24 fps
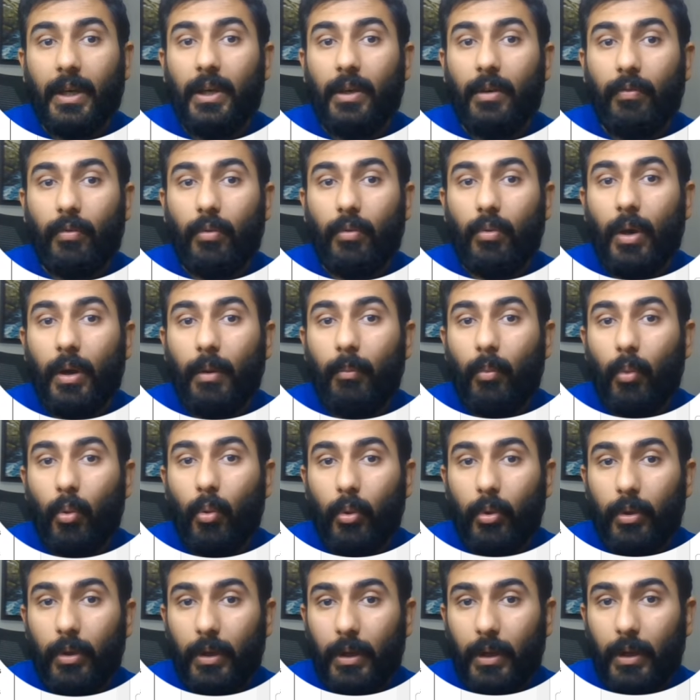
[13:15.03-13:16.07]
If you have
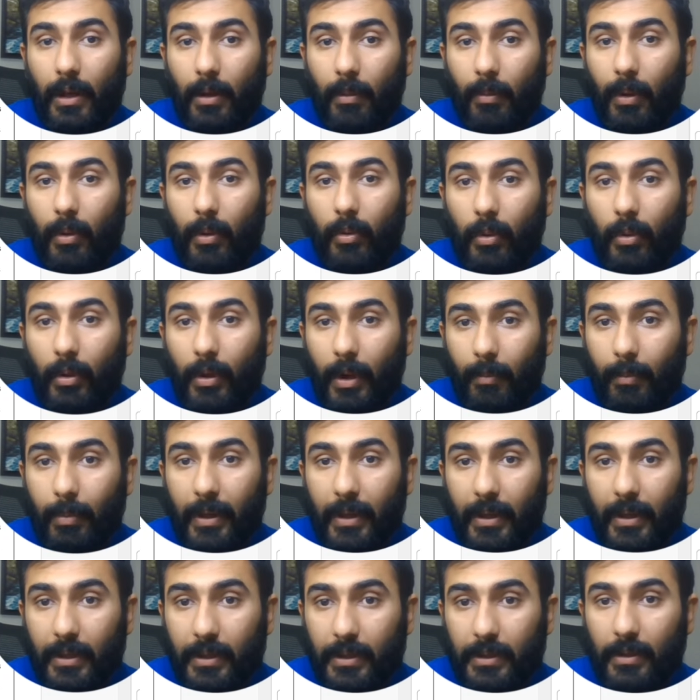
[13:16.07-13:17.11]
more detail about your
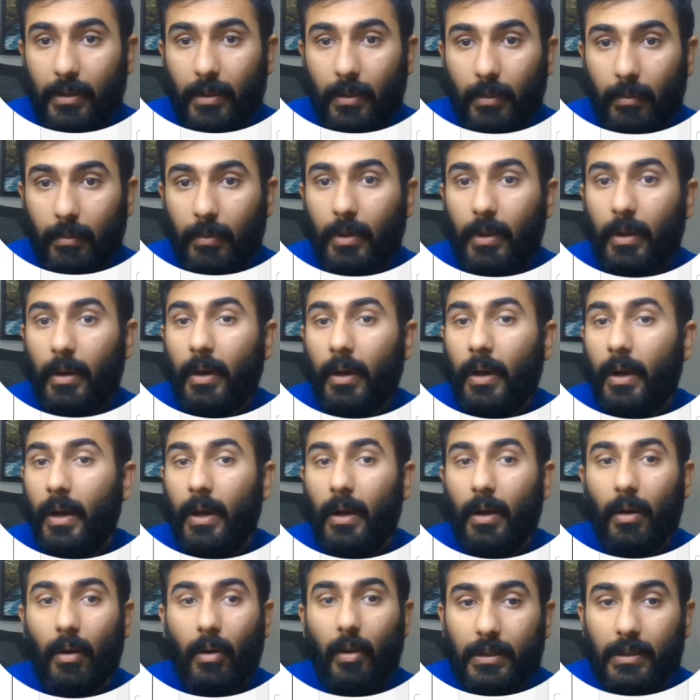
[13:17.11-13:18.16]
application number
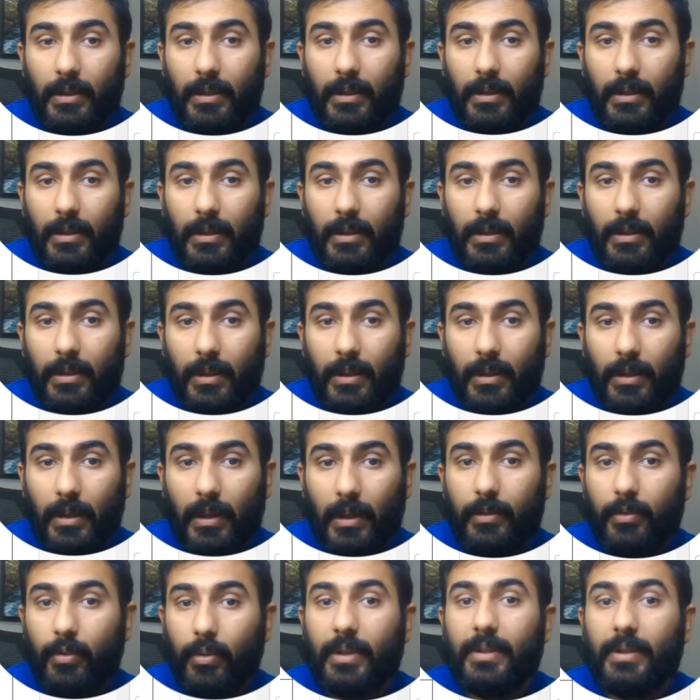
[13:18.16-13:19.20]
or any other detail,
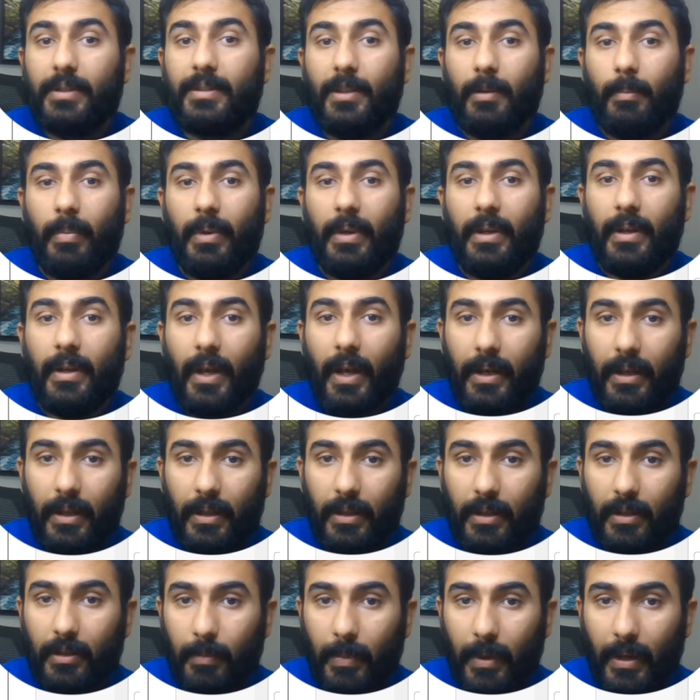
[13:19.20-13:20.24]
you can simply write
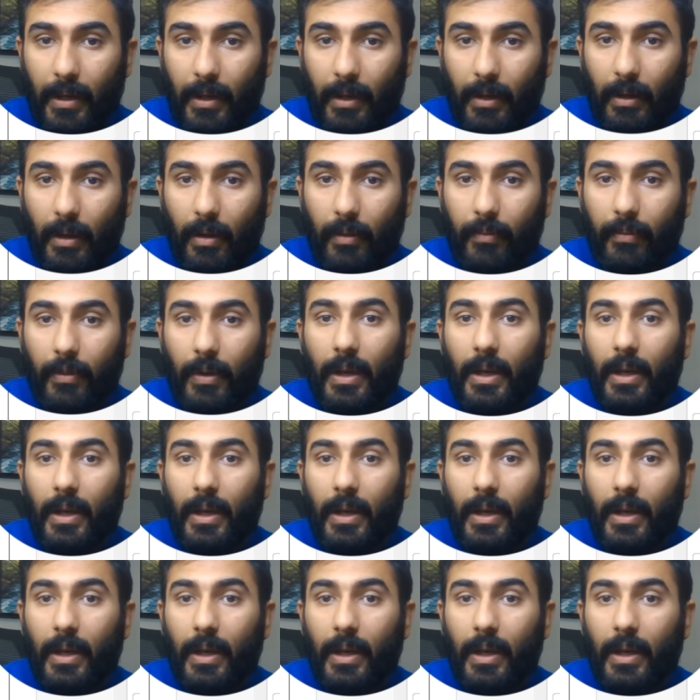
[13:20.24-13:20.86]
in this paragraph.